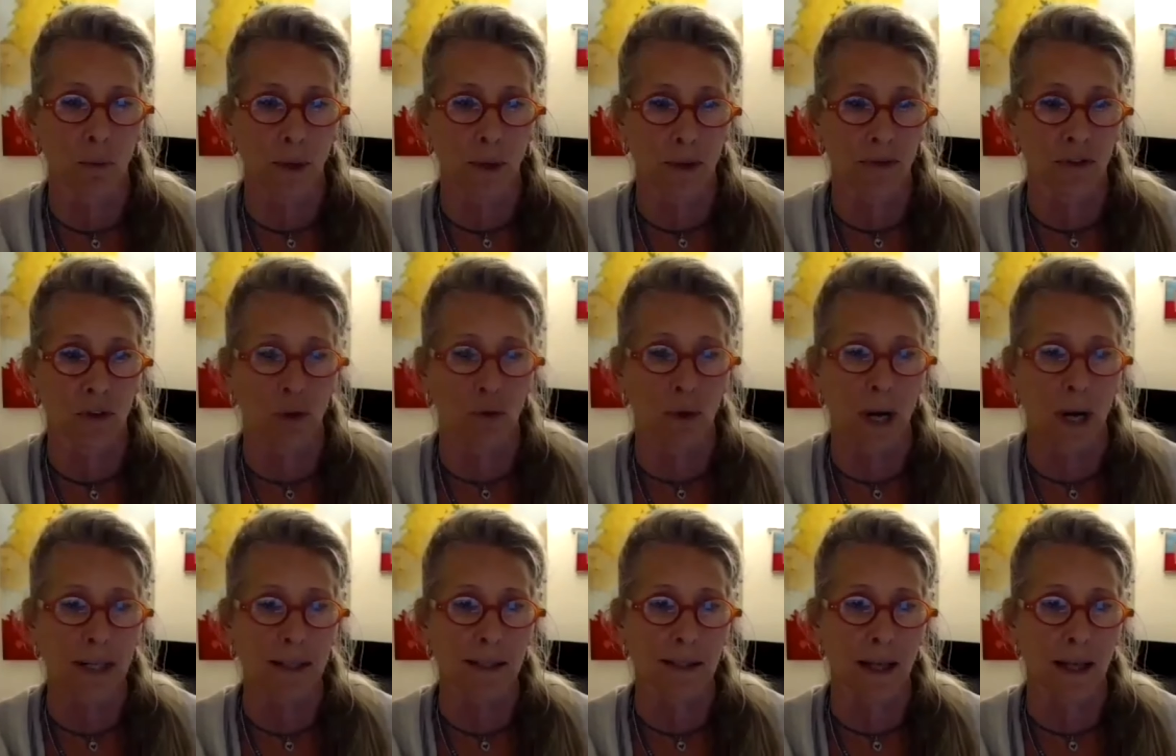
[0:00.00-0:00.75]

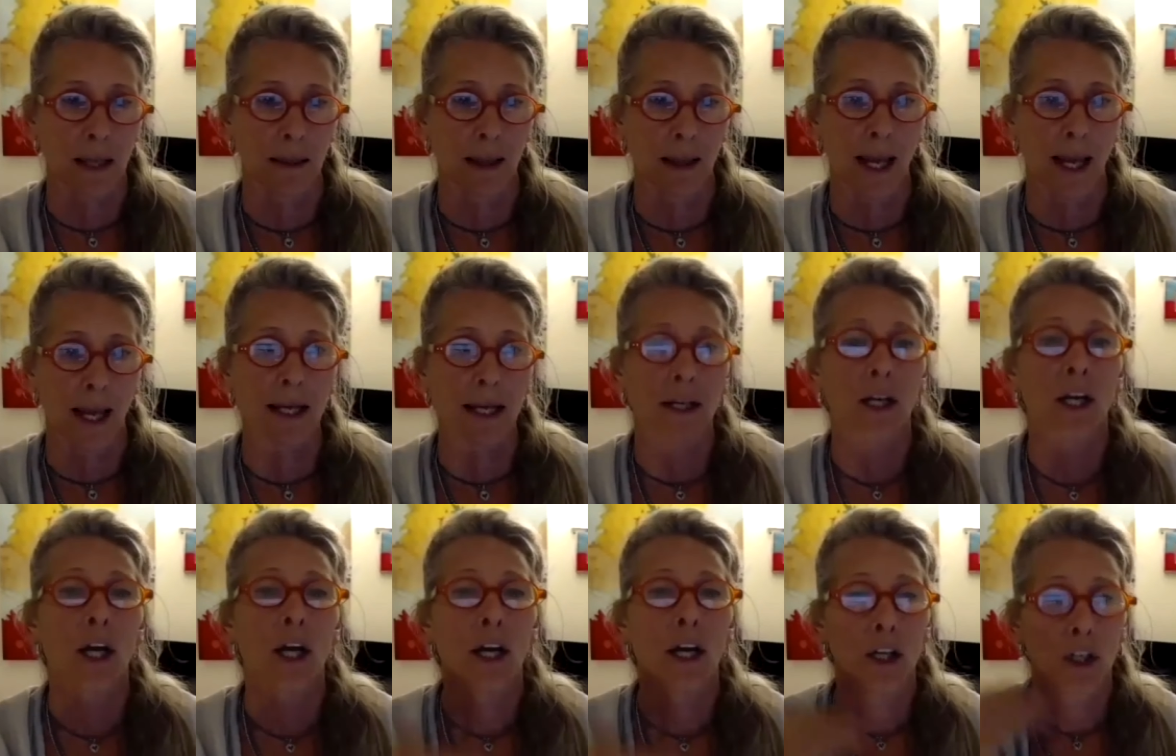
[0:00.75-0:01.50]
direct sunlight,
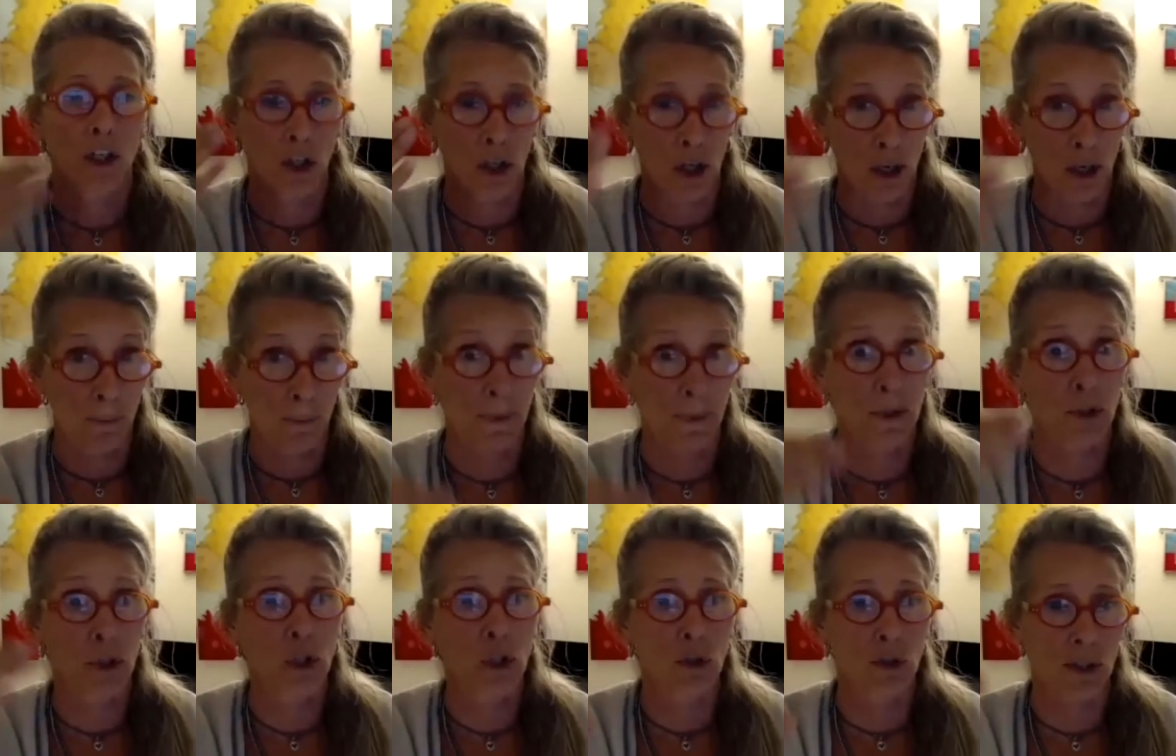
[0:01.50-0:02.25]
you're going to
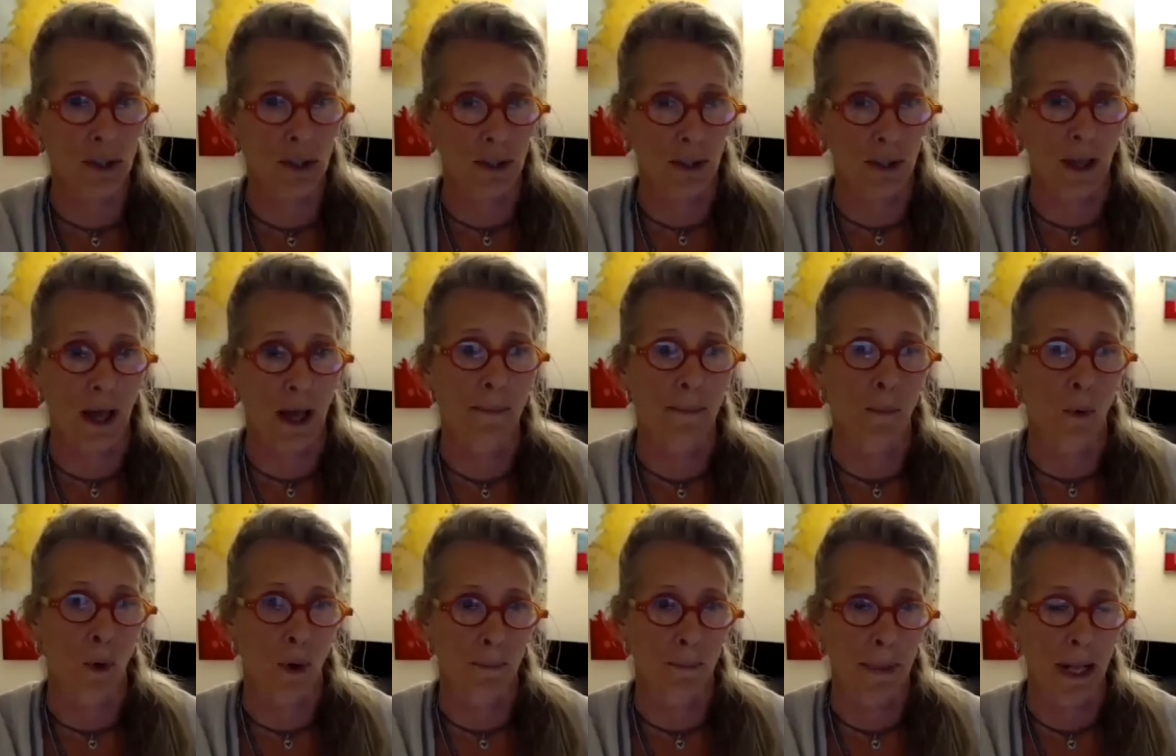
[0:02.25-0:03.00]
produce a lot
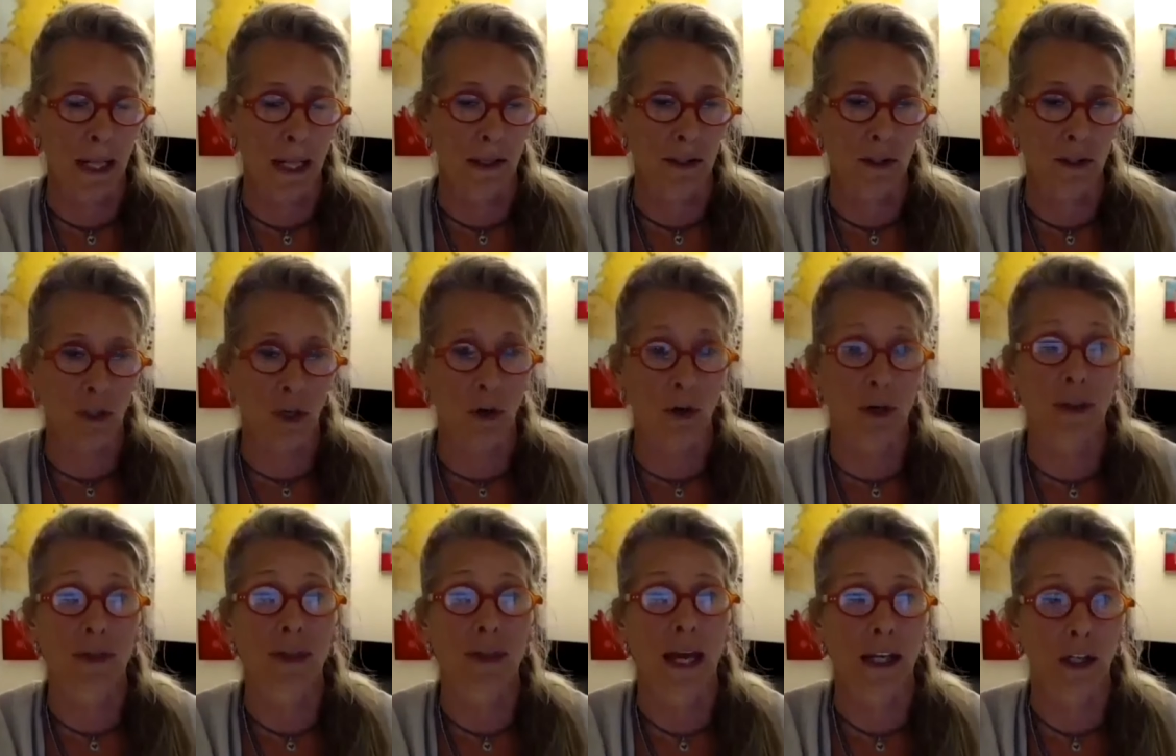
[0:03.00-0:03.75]
more
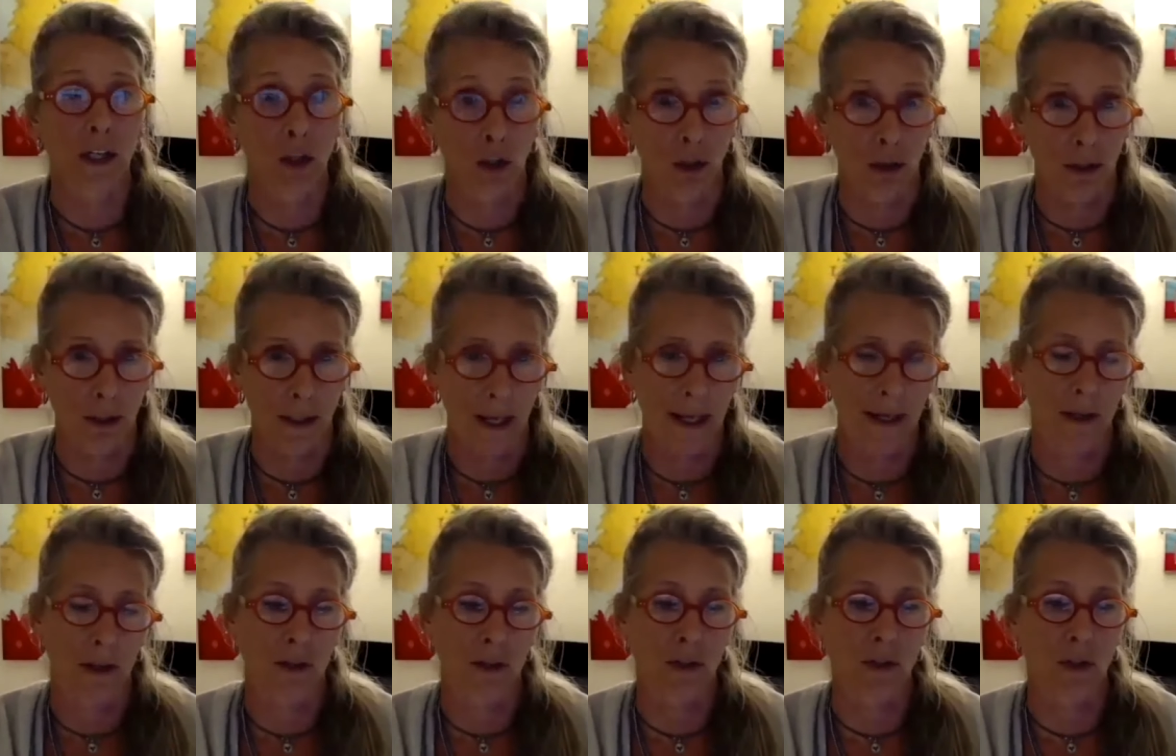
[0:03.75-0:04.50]
melatonin that you'll
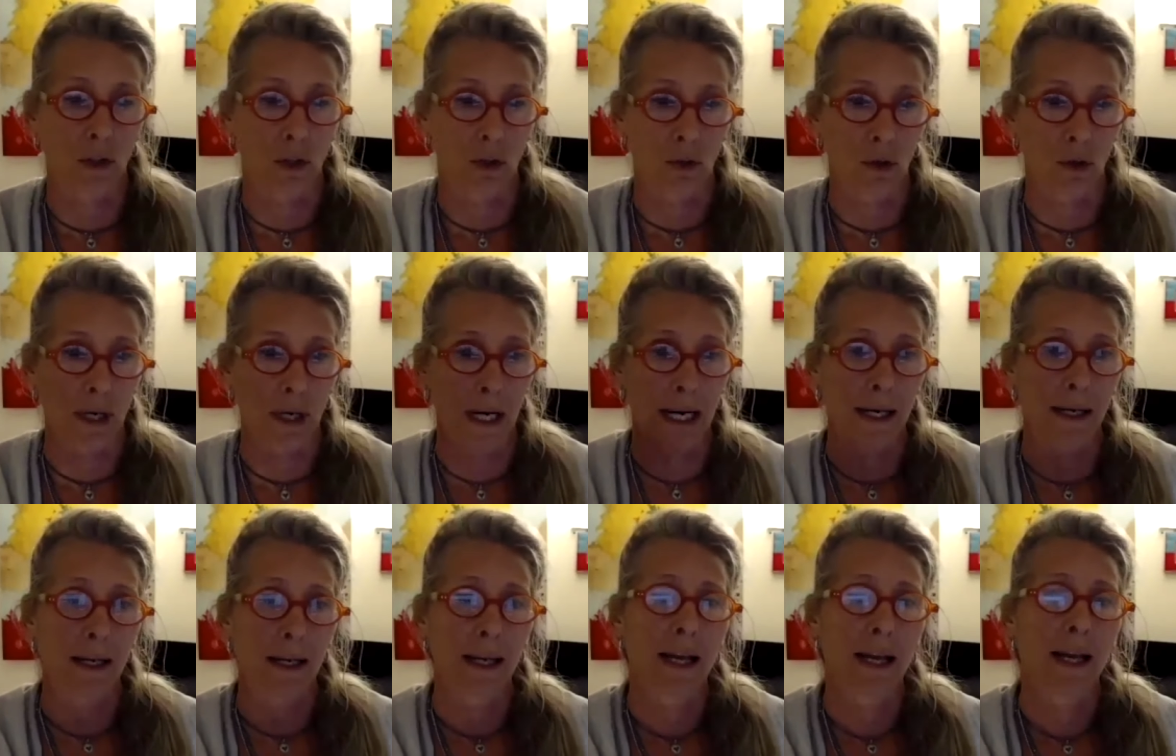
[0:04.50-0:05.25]
later
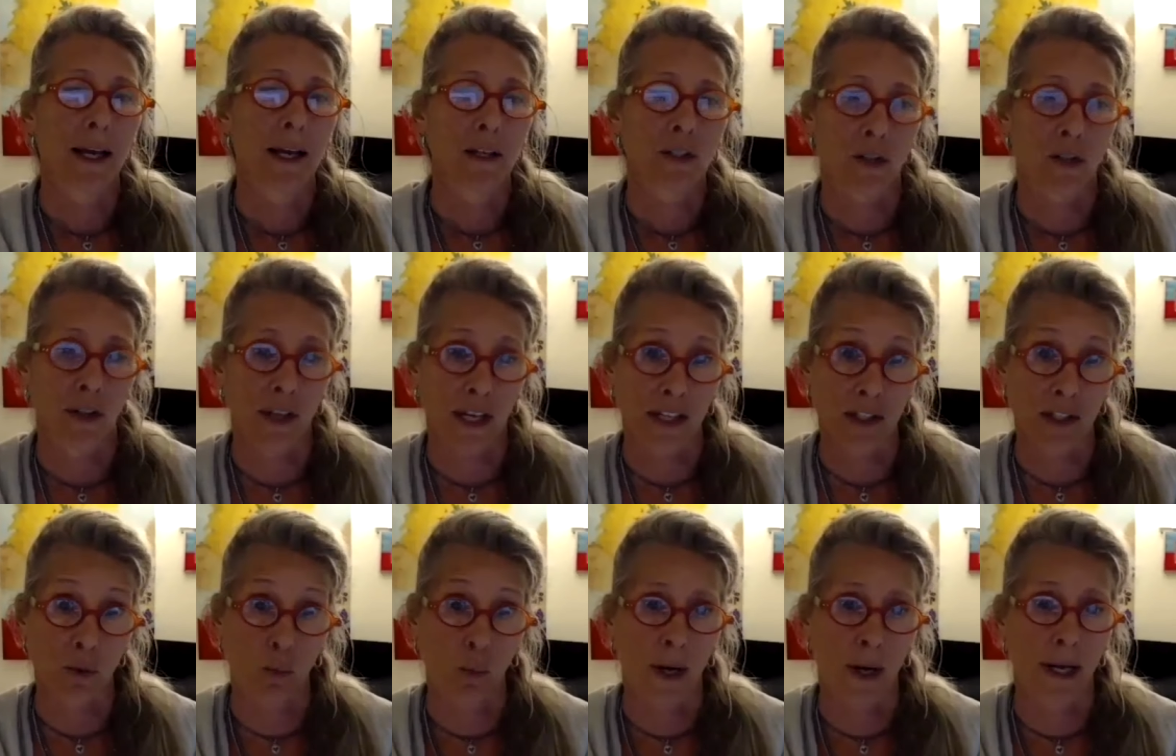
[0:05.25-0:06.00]
secrete. So
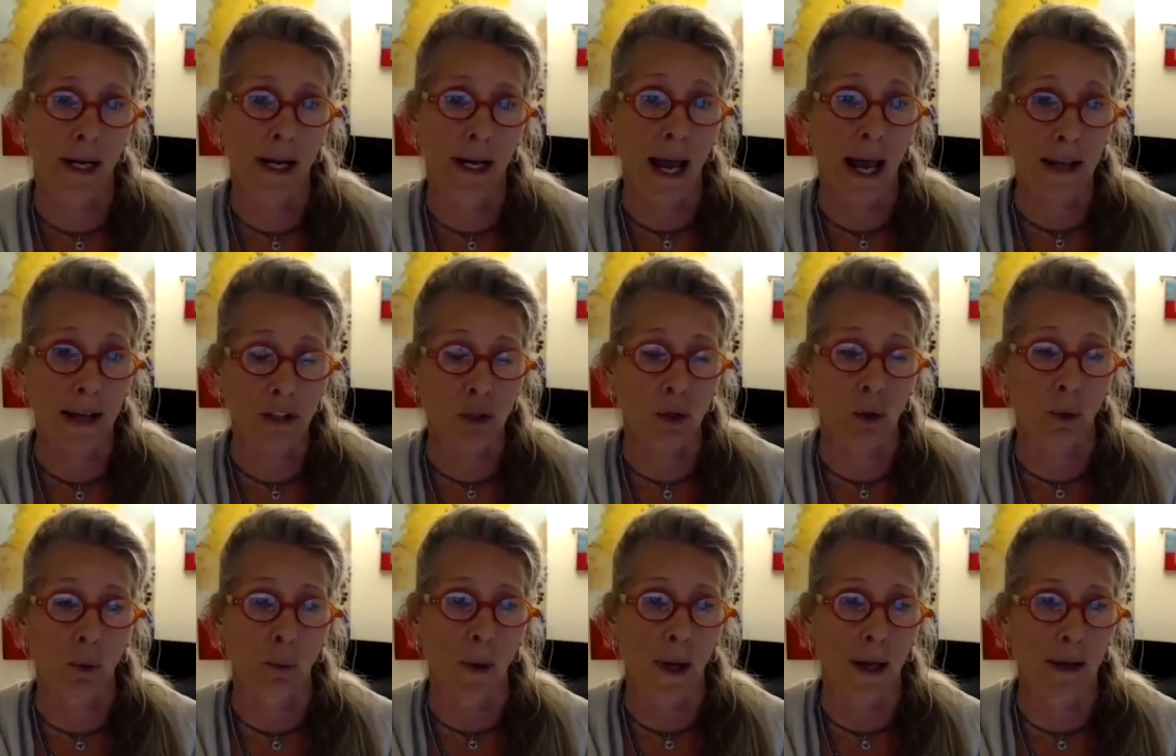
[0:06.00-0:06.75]
that's one
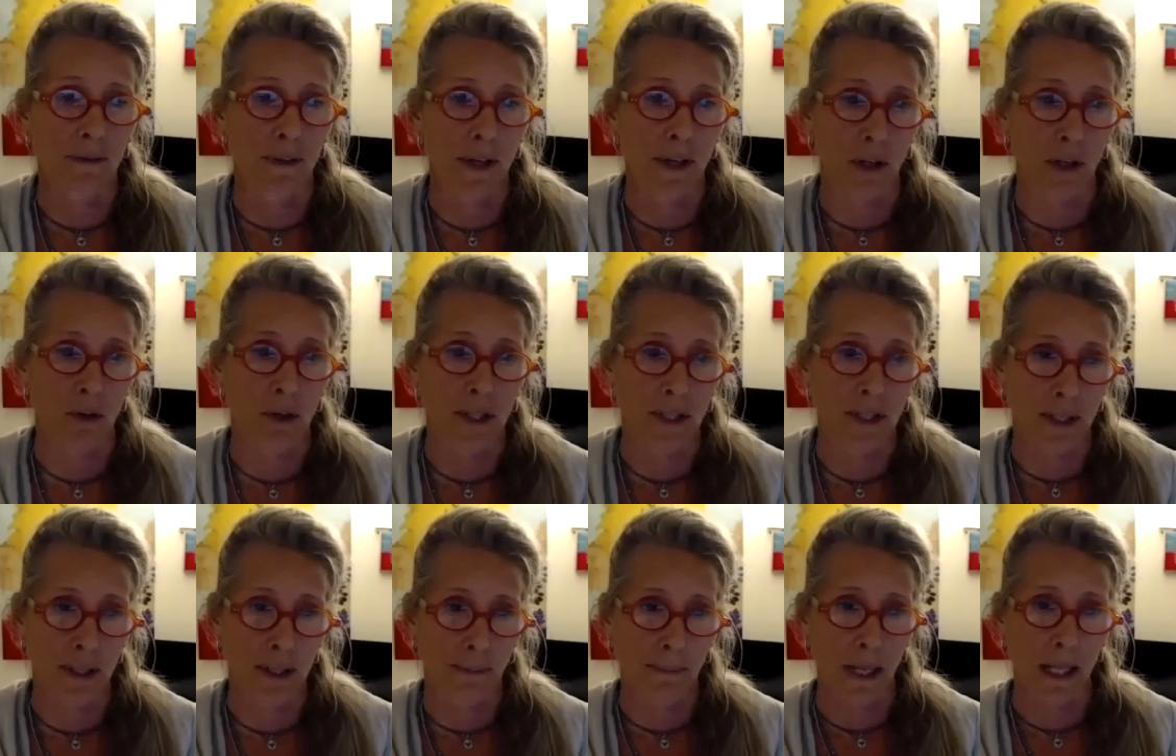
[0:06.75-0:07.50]
natural way of
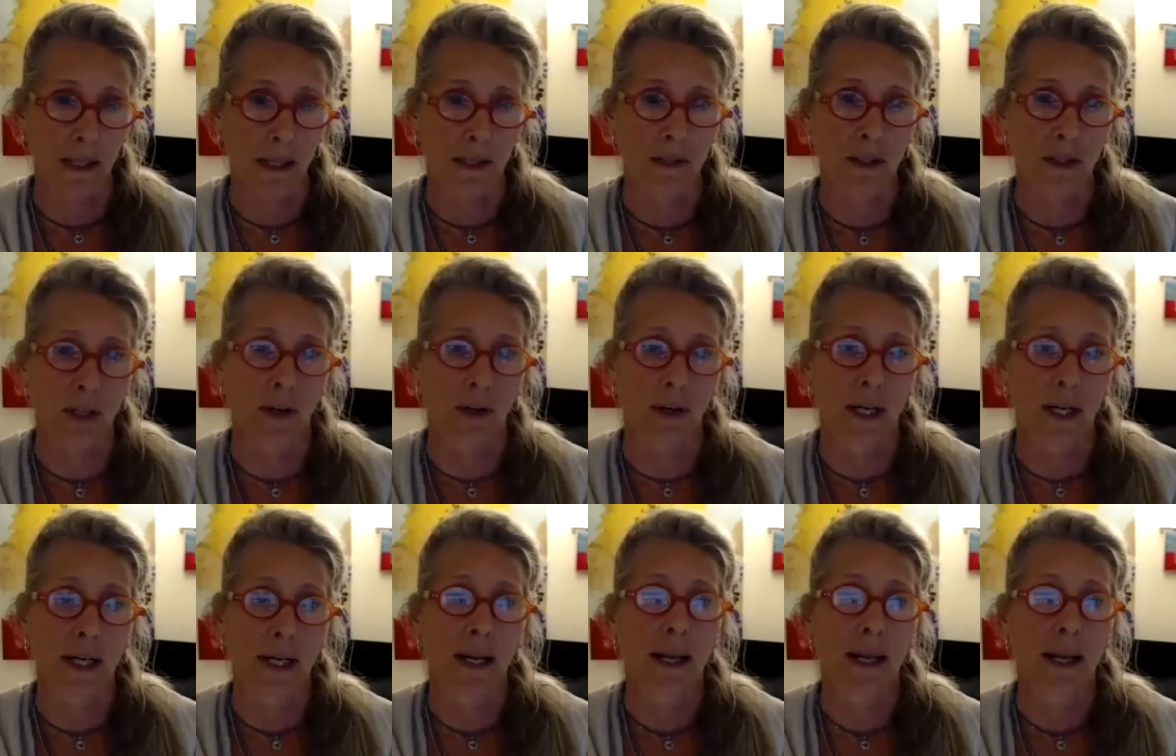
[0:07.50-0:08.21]
increasing melatonin.